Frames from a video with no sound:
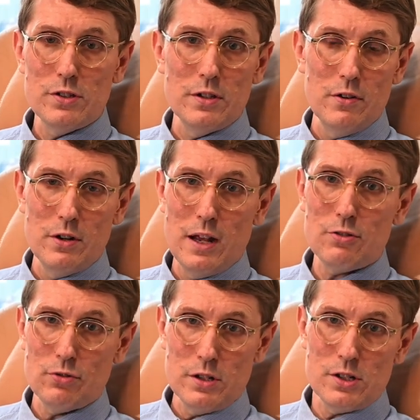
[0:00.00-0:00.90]
They're a
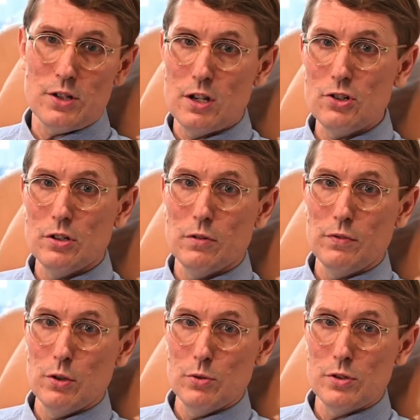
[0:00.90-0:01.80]
natural extension of
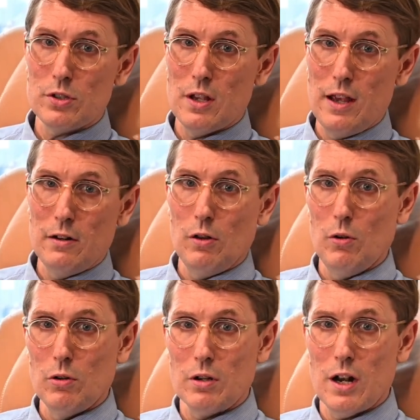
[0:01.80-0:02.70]
those
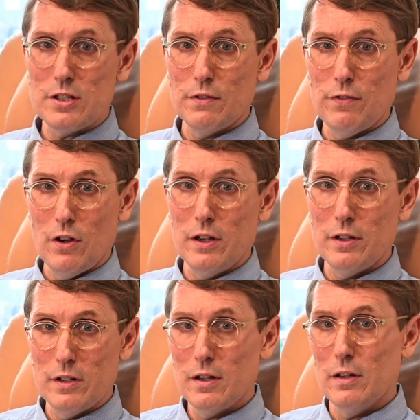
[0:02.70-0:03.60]
analog
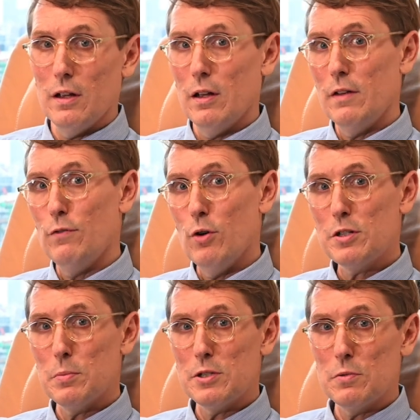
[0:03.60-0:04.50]
classified uh,
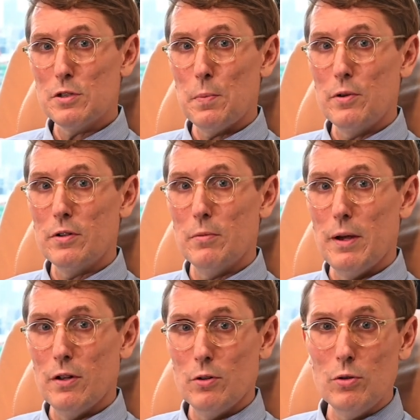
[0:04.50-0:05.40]
advertisements we've spoken
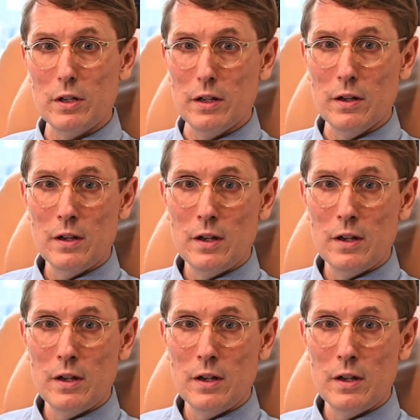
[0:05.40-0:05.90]
about earlier.